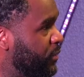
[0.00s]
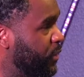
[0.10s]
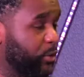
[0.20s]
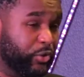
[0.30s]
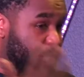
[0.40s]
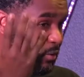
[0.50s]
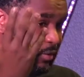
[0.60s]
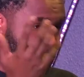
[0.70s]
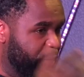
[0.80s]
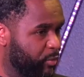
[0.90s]
You know, sure,
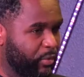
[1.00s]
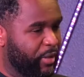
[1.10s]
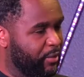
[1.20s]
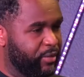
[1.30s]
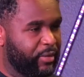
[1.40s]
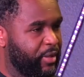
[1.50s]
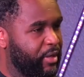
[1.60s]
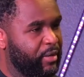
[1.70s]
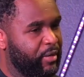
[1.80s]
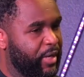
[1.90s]
there are people out there
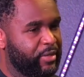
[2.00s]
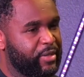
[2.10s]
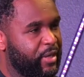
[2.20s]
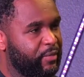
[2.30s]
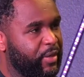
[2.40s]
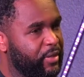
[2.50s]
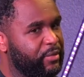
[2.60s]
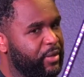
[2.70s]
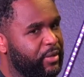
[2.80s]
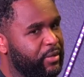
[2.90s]
that are not saved that,
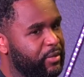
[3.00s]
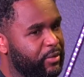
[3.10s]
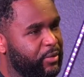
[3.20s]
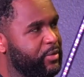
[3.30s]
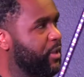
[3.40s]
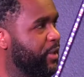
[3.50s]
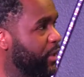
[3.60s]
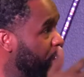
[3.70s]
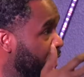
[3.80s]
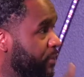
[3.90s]
you know, say
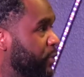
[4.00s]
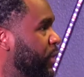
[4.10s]
they love.